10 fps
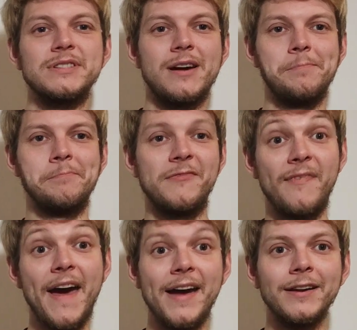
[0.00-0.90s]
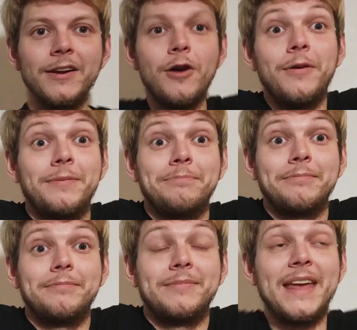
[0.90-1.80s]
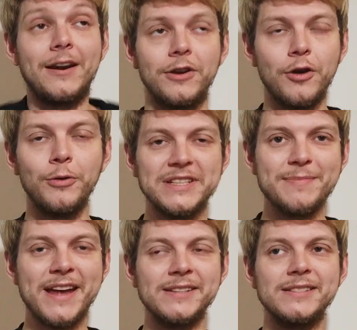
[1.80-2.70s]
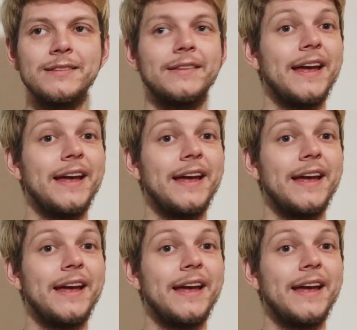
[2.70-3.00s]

to some fan, you know, and they don't know it's Manson.